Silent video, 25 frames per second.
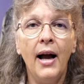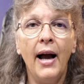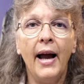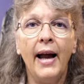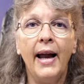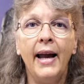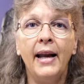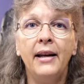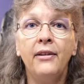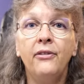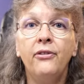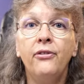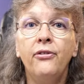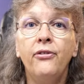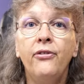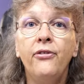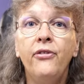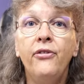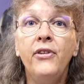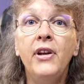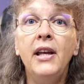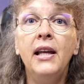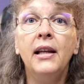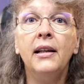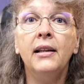and
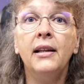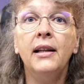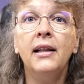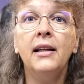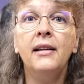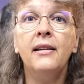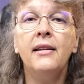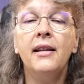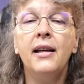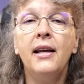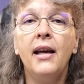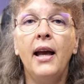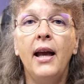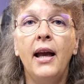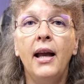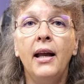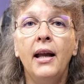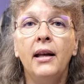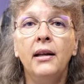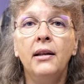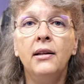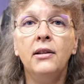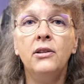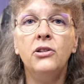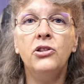feeling the
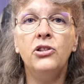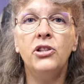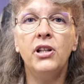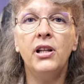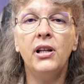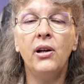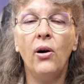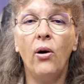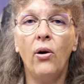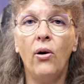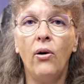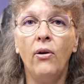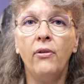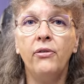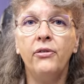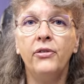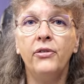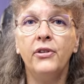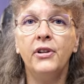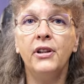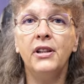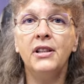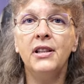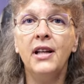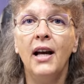energy of
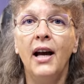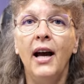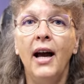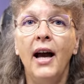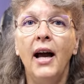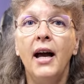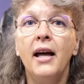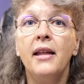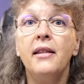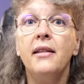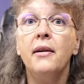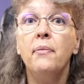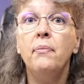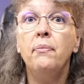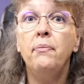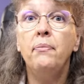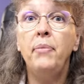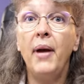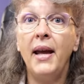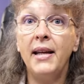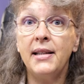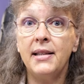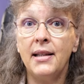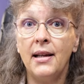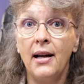it, the
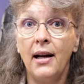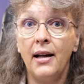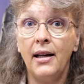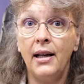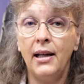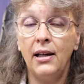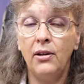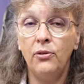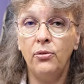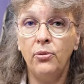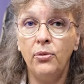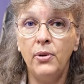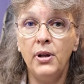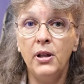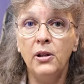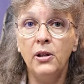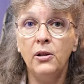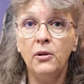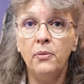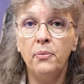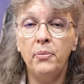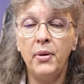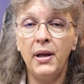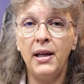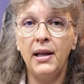better it
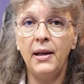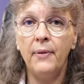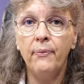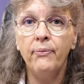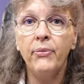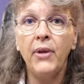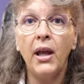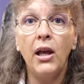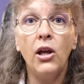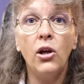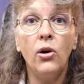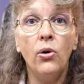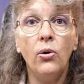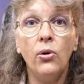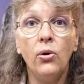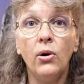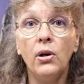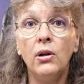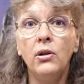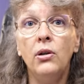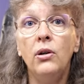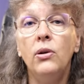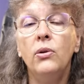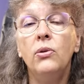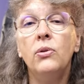will be. You
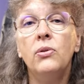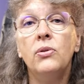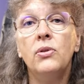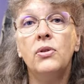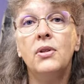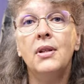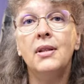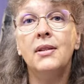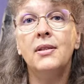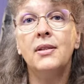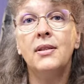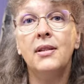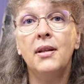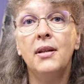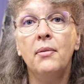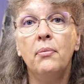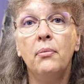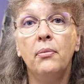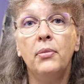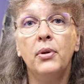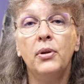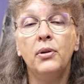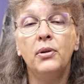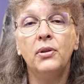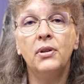can use this
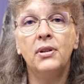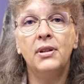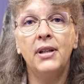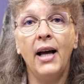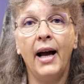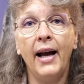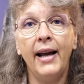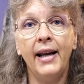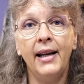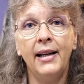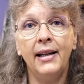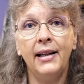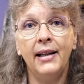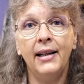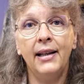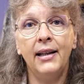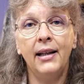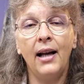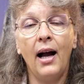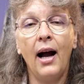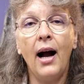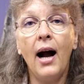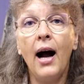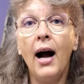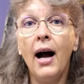symbol
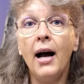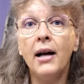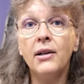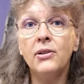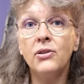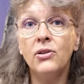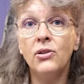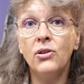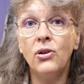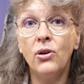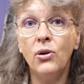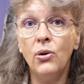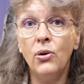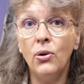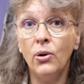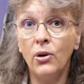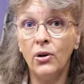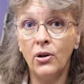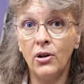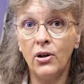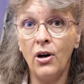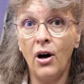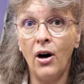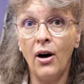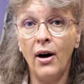daily. Ask
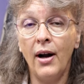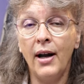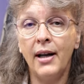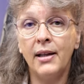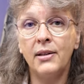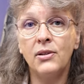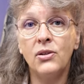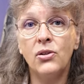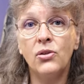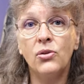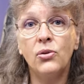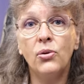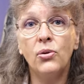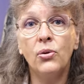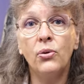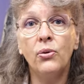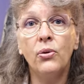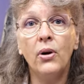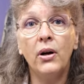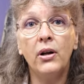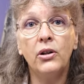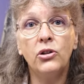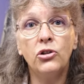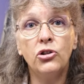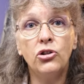your guides
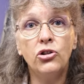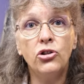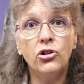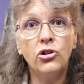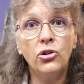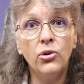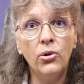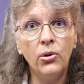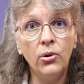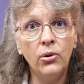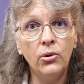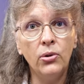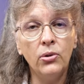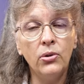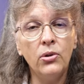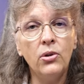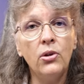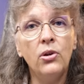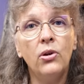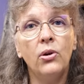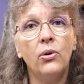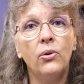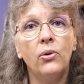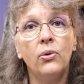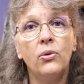to attune
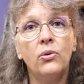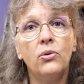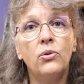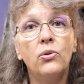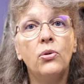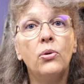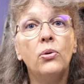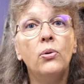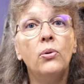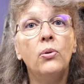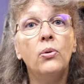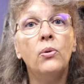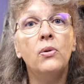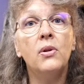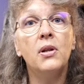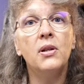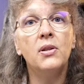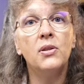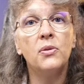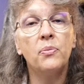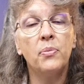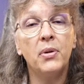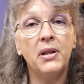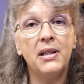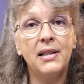you to
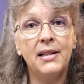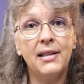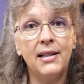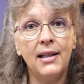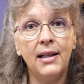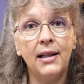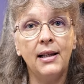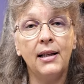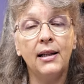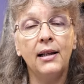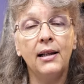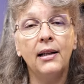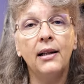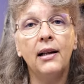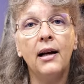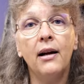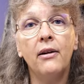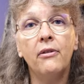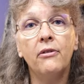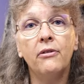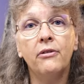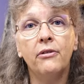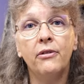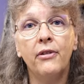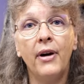this
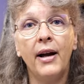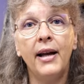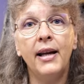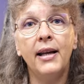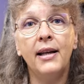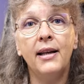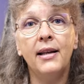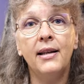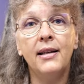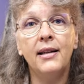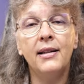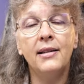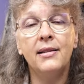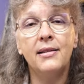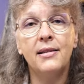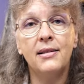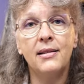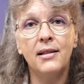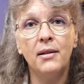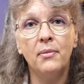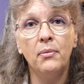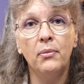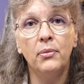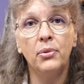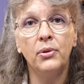particular Reiki
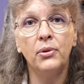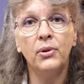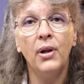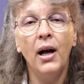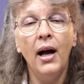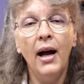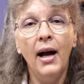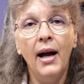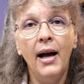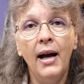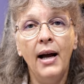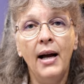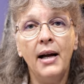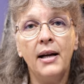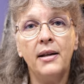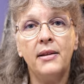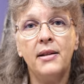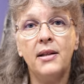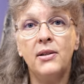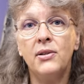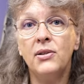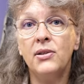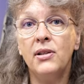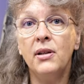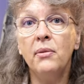symbol.
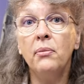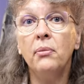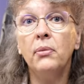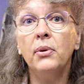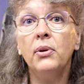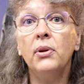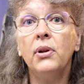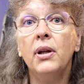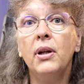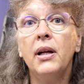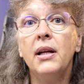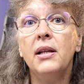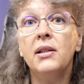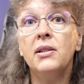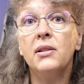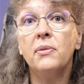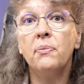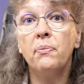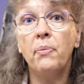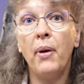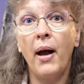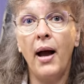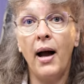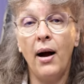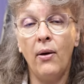This symbol is
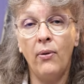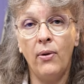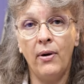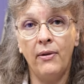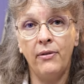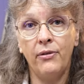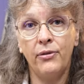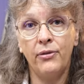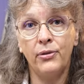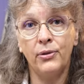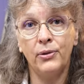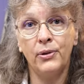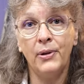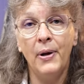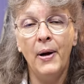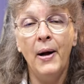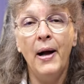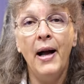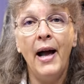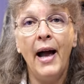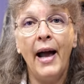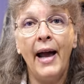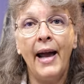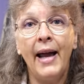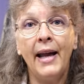powerful,
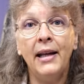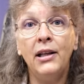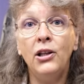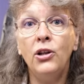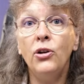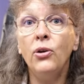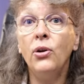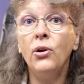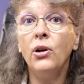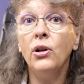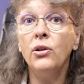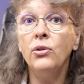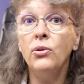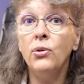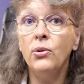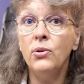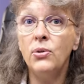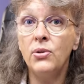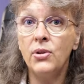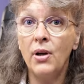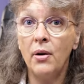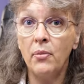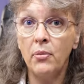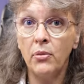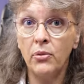and you can do
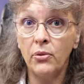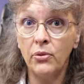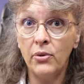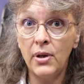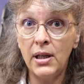some